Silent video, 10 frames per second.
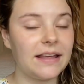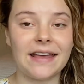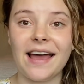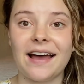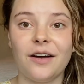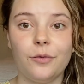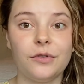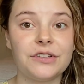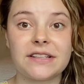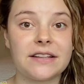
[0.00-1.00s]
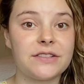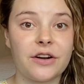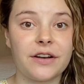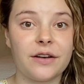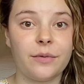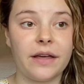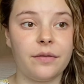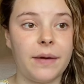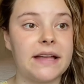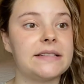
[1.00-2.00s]
Yeah, we'll just get started with
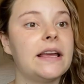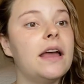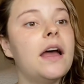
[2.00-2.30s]
base.